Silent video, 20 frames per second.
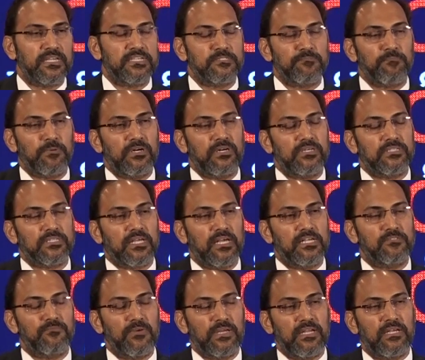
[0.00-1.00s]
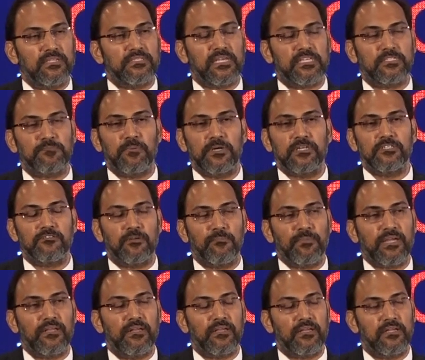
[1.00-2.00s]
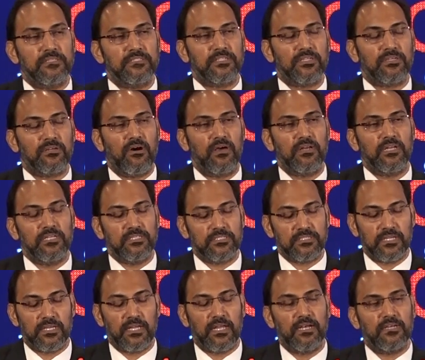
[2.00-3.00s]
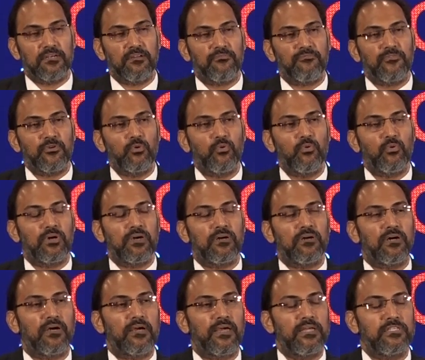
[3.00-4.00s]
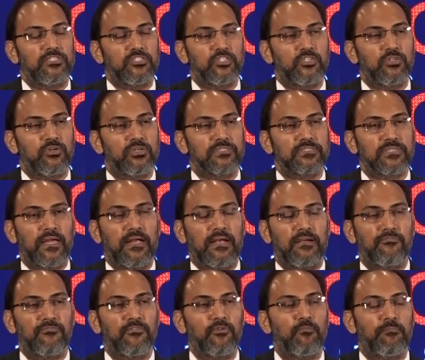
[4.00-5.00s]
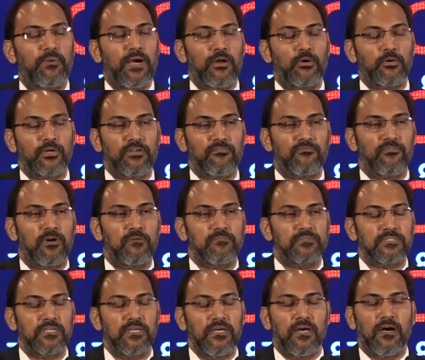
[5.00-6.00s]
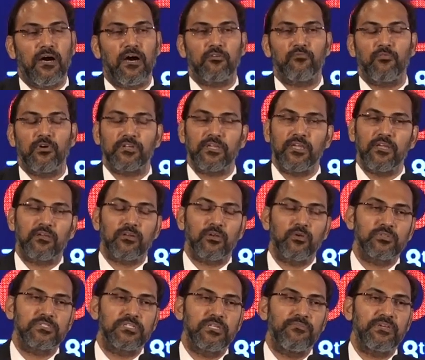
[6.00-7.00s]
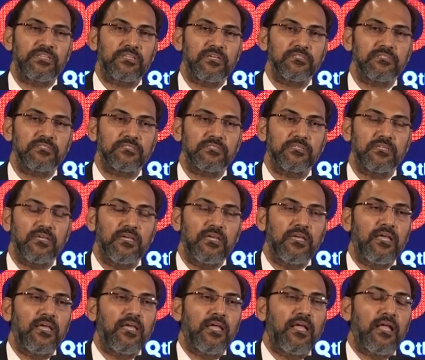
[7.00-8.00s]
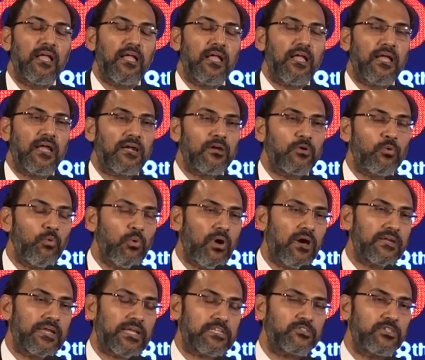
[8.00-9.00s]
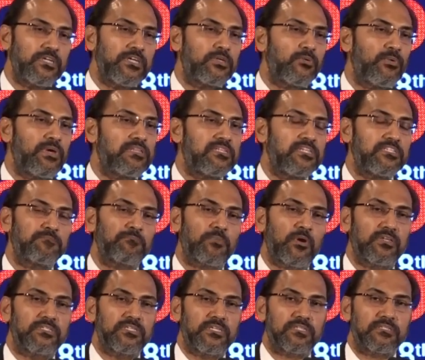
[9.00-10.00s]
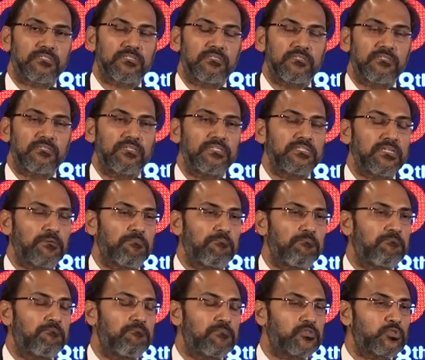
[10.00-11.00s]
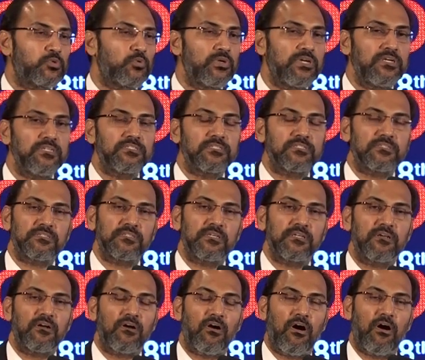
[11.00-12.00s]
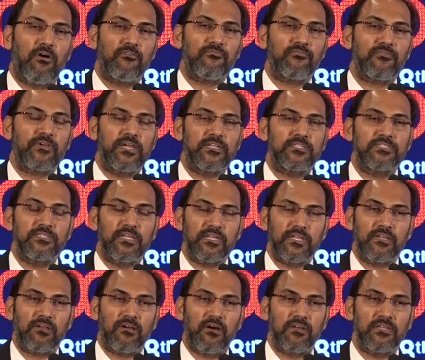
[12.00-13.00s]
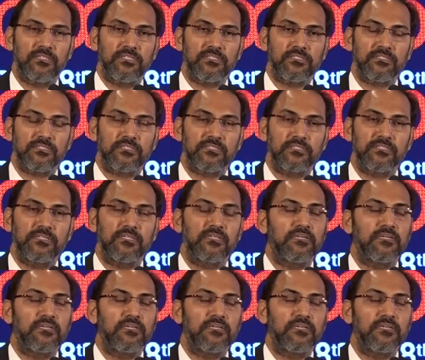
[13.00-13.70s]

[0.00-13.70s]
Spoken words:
experts as well as experts from Agriculture College and a few NGOs and few biotech firms are working closely with us. And who are actually doing these projects? These are students of engineering colleges.